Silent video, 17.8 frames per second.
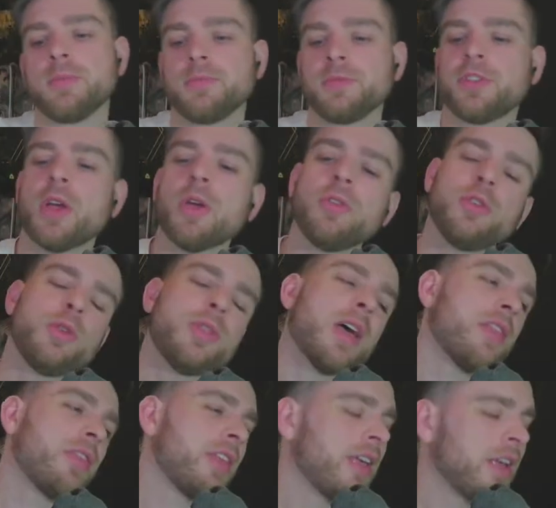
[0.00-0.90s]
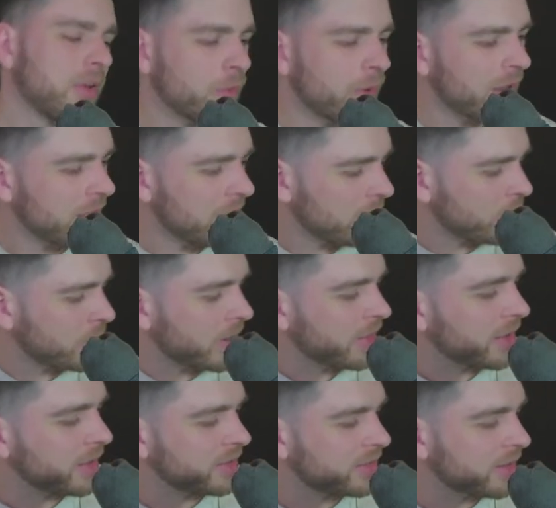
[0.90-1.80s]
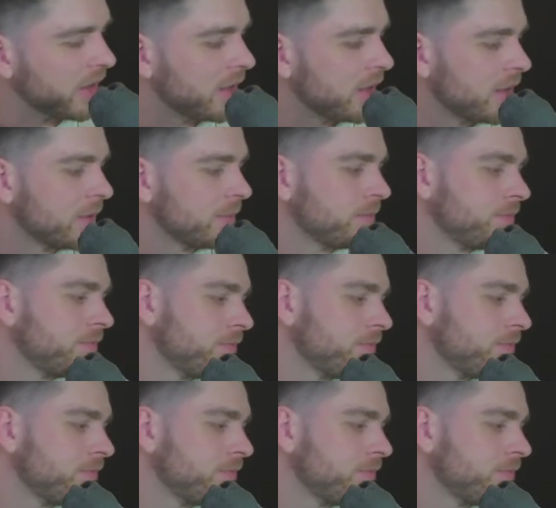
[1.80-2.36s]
Don't do that thing where they say, you